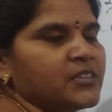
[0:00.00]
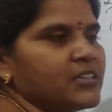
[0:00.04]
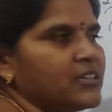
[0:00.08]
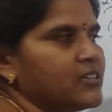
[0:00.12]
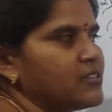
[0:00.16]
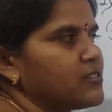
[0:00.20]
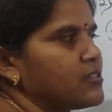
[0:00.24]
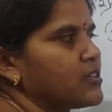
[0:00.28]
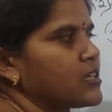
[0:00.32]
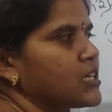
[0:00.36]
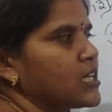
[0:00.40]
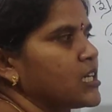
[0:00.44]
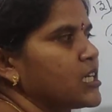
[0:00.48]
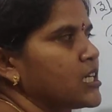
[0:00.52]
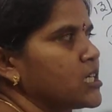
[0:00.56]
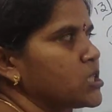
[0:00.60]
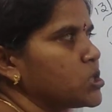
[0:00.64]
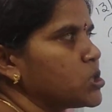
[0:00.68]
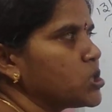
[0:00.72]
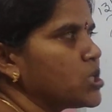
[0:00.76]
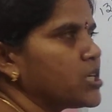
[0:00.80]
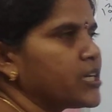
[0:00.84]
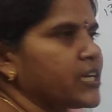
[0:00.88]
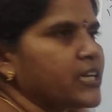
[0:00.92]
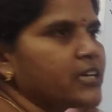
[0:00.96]
Is it clear,
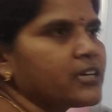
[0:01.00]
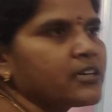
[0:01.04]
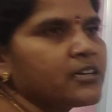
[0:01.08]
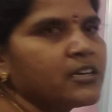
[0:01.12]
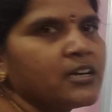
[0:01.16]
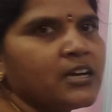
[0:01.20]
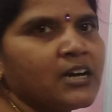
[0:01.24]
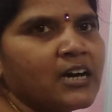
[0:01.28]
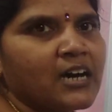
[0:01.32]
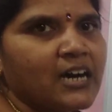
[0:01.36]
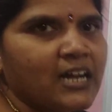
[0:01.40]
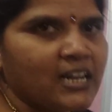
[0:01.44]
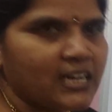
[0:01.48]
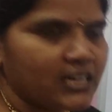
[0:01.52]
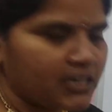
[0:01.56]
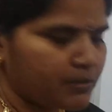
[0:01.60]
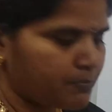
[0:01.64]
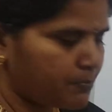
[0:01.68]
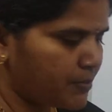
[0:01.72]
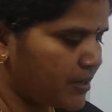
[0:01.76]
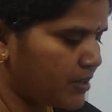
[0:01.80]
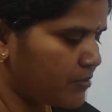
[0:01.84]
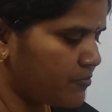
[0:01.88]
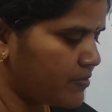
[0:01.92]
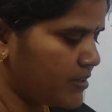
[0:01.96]
children? I will
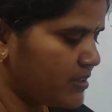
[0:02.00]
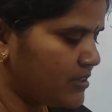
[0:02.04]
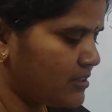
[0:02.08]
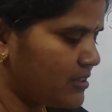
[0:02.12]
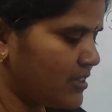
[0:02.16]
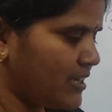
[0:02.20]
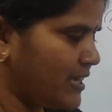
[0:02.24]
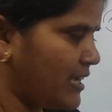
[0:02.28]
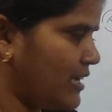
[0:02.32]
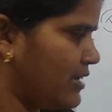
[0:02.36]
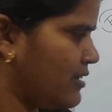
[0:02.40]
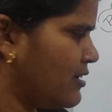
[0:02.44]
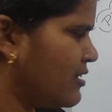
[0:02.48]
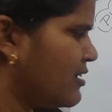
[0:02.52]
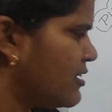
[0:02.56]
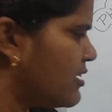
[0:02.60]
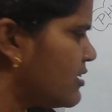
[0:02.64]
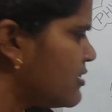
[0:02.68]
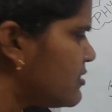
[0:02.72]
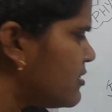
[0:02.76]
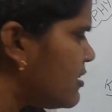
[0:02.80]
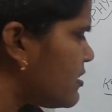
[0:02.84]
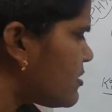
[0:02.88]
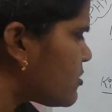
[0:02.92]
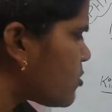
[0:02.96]
repeat once again.
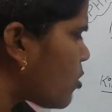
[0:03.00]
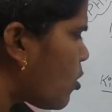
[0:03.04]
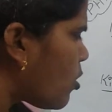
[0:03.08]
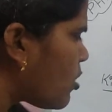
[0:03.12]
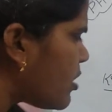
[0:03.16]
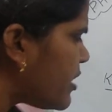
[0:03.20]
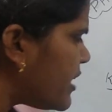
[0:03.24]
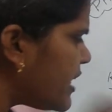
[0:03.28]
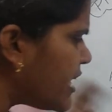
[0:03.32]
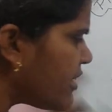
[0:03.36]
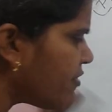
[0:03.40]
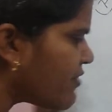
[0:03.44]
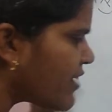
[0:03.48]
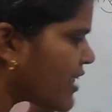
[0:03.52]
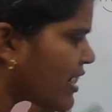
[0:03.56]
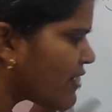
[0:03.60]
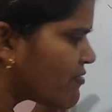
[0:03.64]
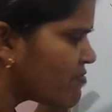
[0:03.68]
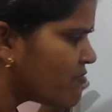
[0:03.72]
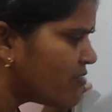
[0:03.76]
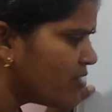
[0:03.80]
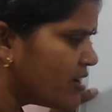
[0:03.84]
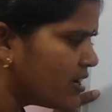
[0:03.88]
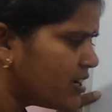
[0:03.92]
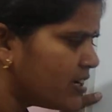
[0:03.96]
This already we
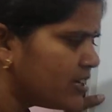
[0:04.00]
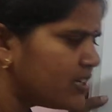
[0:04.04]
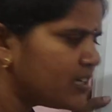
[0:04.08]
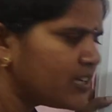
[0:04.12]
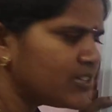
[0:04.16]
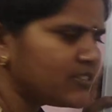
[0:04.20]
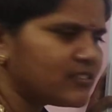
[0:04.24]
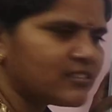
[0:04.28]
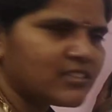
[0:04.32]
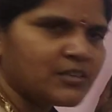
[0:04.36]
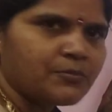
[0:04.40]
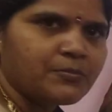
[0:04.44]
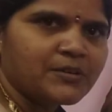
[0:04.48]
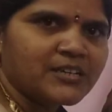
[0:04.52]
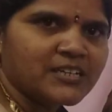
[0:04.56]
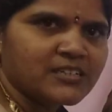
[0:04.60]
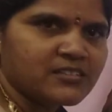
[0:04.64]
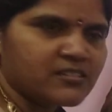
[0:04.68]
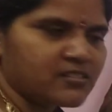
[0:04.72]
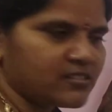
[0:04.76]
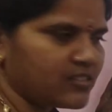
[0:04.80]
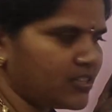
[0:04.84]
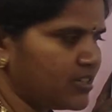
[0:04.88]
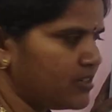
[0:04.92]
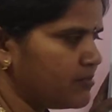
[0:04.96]
have learned in
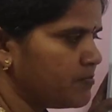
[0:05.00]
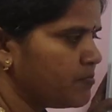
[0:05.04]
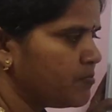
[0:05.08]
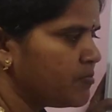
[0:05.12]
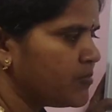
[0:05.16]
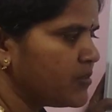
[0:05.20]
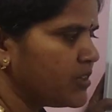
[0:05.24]
CBSE.